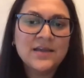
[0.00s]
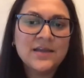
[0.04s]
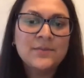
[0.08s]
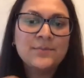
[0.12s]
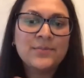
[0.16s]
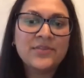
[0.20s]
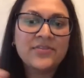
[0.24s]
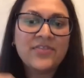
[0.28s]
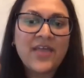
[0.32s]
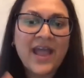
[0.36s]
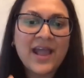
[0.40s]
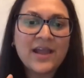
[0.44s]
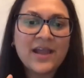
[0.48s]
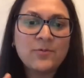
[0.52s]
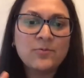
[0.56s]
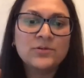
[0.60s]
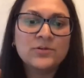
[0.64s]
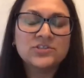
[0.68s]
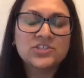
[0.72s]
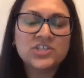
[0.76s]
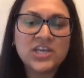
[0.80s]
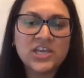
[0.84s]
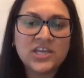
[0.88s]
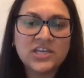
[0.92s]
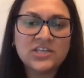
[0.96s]
but that will
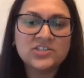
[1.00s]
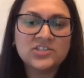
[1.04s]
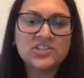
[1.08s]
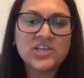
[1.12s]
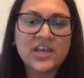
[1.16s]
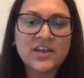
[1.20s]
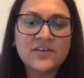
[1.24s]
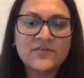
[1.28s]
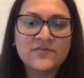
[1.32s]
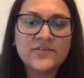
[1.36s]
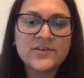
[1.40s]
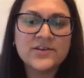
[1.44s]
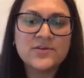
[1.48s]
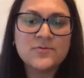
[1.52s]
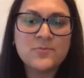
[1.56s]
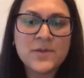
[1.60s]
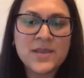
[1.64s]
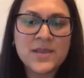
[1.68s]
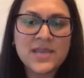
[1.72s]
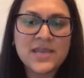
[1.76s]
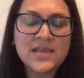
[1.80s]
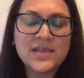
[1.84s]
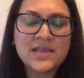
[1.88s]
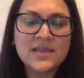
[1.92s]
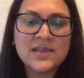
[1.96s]
change every
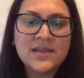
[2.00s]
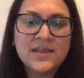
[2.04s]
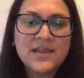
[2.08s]
week,